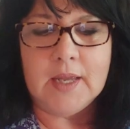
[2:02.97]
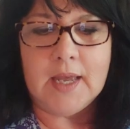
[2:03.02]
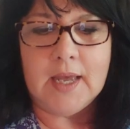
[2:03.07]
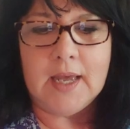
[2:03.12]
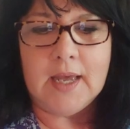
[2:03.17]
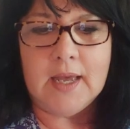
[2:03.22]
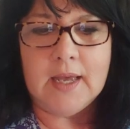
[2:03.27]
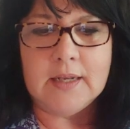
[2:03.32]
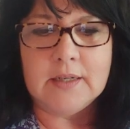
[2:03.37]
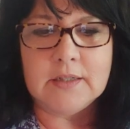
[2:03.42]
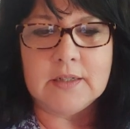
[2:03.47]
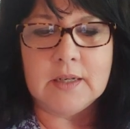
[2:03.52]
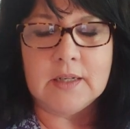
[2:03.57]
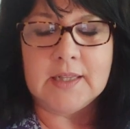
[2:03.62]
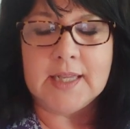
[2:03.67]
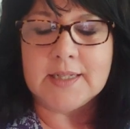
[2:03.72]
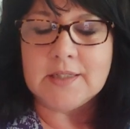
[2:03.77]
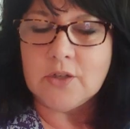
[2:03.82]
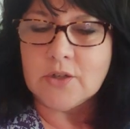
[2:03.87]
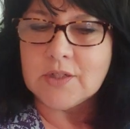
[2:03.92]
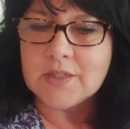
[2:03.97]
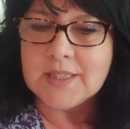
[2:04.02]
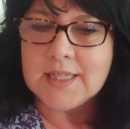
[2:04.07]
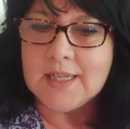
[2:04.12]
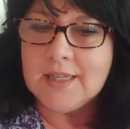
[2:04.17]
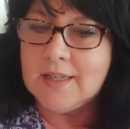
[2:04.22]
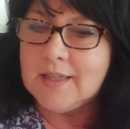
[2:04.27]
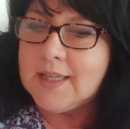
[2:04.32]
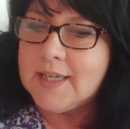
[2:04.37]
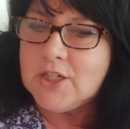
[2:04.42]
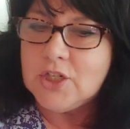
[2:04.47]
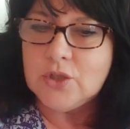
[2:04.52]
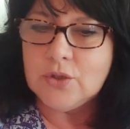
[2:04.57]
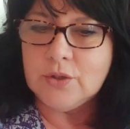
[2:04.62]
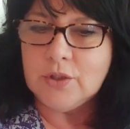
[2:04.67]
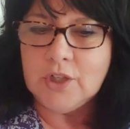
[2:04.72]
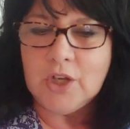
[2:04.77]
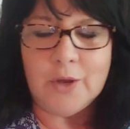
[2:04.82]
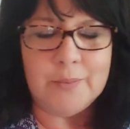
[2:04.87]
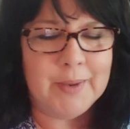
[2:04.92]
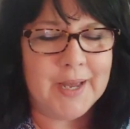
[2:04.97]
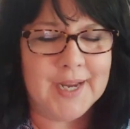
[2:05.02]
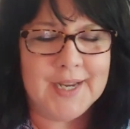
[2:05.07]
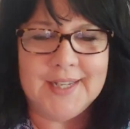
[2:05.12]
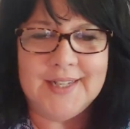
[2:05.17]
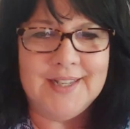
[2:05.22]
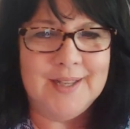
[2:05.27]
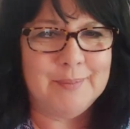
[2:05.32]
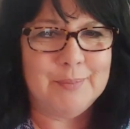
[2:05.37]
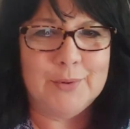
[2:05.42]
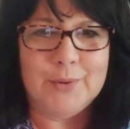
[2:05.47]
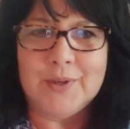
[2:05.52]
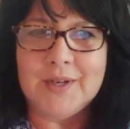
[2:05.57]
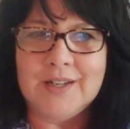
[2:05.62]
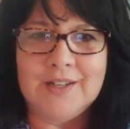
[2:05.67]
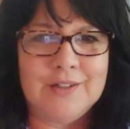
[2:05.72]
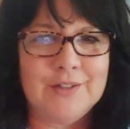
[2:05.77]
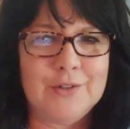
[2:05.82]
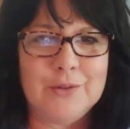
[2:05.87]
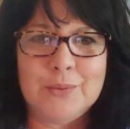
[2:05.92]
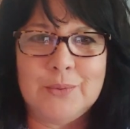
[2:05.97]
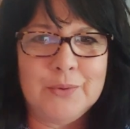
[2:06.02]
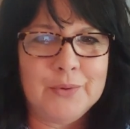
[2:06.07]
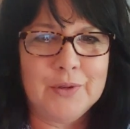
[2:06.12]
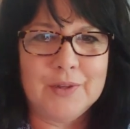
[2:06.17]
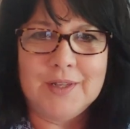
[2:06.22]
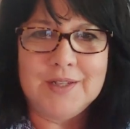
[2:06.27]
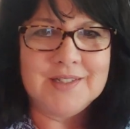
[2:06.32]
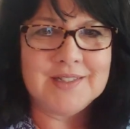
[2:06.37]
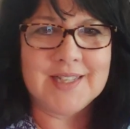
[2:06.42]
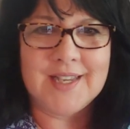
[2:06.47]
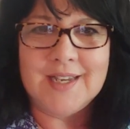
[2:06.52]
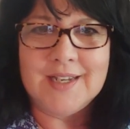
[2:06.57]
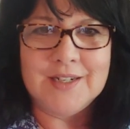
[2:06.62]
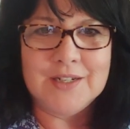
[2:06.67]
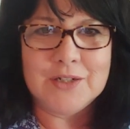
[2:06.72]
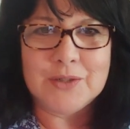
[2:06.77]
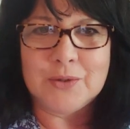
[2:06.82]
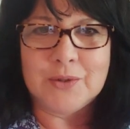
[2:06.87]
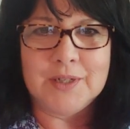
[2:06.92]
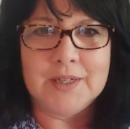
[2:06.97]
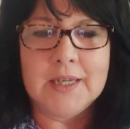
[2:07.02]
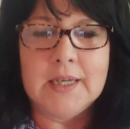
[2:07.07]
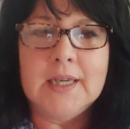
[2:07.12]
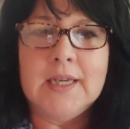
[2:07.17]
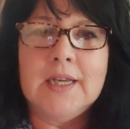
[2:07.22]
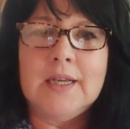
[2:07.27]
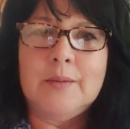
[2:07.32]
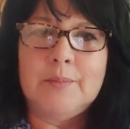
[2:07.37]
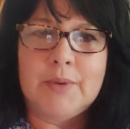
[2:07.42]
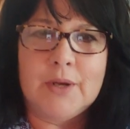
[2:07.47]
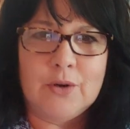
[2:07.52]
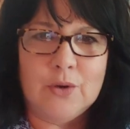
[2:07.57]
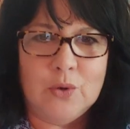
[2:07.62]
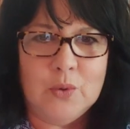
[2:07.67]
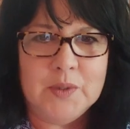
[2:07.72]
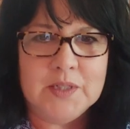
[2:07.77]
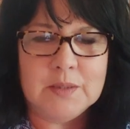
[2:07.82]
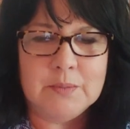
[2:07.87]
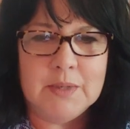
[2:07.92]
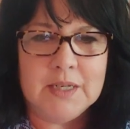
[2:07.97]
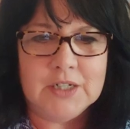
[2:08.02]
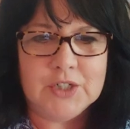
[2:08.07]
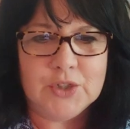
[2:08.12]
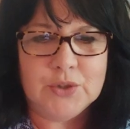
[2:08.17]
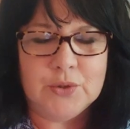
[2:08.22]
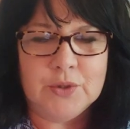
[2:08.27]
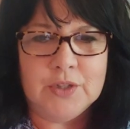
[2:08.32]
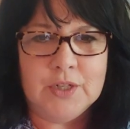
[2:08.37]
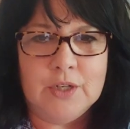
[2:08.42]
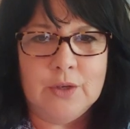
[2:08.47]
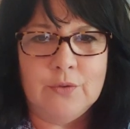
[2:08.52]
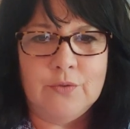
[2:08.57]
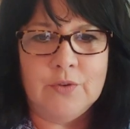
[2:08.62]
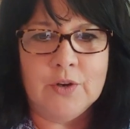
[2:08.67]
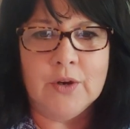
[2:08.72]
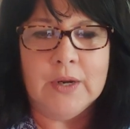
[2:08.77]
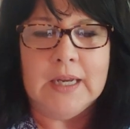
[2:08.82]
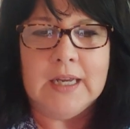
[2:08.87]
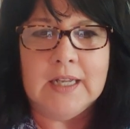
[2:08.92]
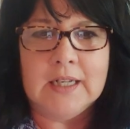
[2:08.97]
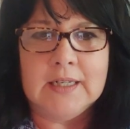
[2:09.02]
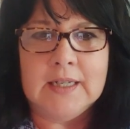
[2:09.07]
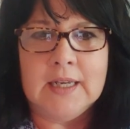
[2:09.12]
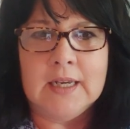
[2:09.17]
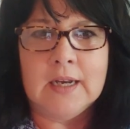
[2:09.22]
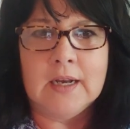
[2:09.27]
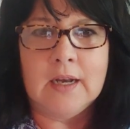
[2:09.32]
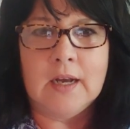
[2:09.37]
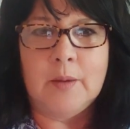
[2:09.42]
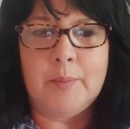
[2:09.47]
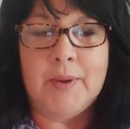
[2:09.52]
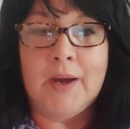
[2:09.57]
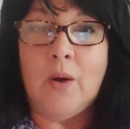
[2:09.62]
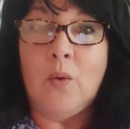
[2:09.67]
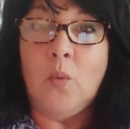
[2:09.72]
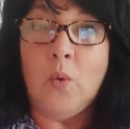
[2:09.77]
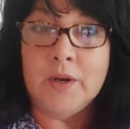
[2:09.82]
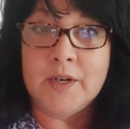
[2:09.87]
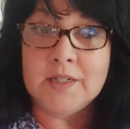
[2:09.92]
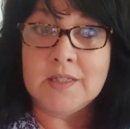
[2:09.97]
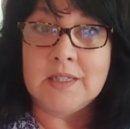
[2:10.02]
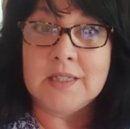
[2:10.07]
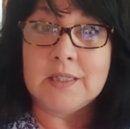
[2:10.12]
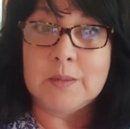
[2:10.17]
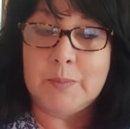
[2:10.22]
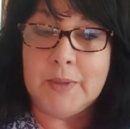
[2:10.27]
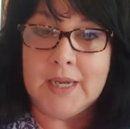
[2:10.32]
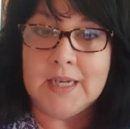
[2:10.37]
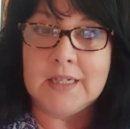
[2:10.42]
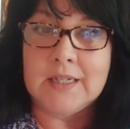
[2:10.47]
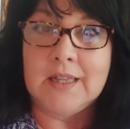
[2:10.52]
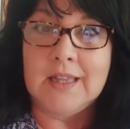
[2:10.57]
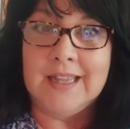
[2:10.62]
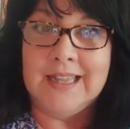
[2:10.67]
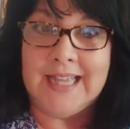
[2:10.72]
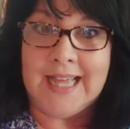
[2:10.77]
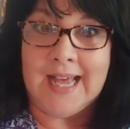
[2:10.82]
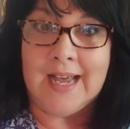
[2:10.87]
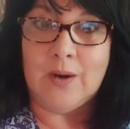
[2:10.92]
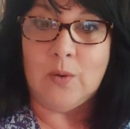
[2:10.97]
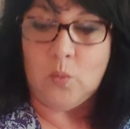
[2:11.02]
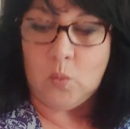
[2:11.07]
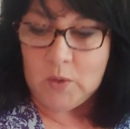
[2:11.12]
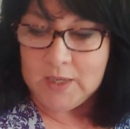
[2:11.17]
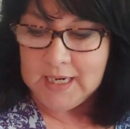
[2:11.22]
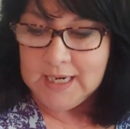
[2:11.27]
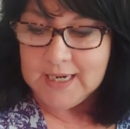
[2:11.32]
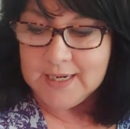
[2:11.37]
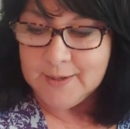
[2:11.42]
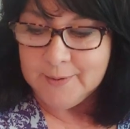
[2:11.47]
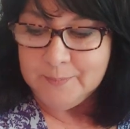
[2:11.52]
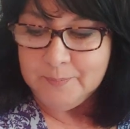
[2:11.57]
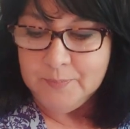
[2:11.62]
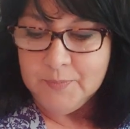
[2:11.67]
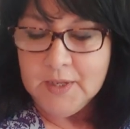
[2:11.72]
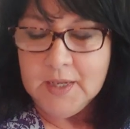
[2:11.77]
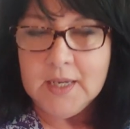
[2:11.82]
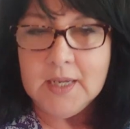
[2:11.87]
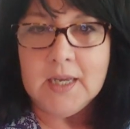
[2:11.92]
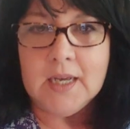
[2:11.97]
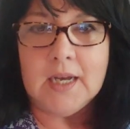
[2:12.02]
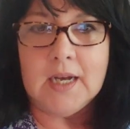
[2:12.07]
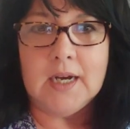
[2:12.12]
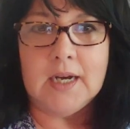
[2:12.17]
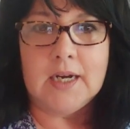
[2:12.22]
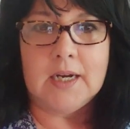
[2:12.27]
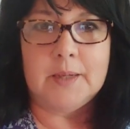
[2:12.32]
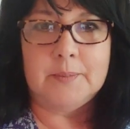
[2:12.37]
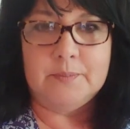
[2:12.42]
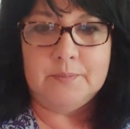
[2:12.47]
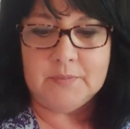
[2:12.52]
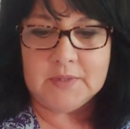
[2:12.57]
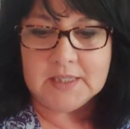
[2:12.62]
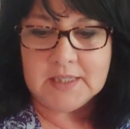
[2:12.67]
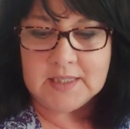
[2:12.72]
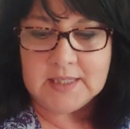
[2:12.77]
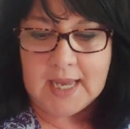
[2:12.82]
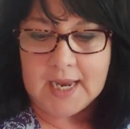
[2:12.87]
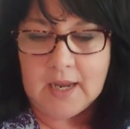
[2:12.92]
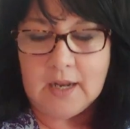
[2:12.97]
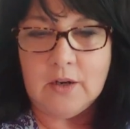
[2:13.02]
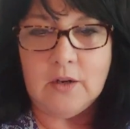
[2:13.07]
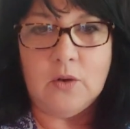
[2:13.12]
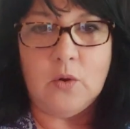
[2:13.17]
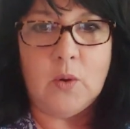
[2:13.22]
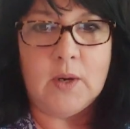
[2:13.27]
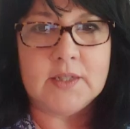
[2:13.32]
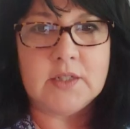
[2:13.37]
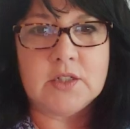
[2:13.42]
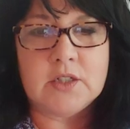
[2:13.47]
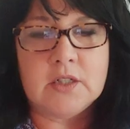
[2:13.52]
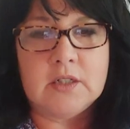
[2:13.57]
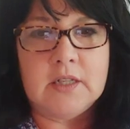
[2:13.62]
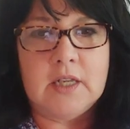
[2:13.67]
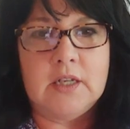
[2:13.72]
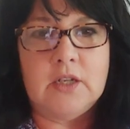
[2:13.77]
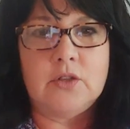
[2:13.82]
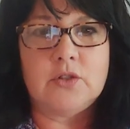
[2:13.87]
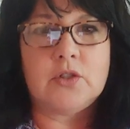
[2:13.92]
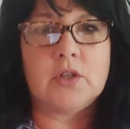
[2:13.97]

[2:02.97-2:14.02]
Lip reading: And that's not to say that they shouldn't go back in their book and do all the things they enjoy, but always make sure that you're very clear about what is expected that week. The second question that you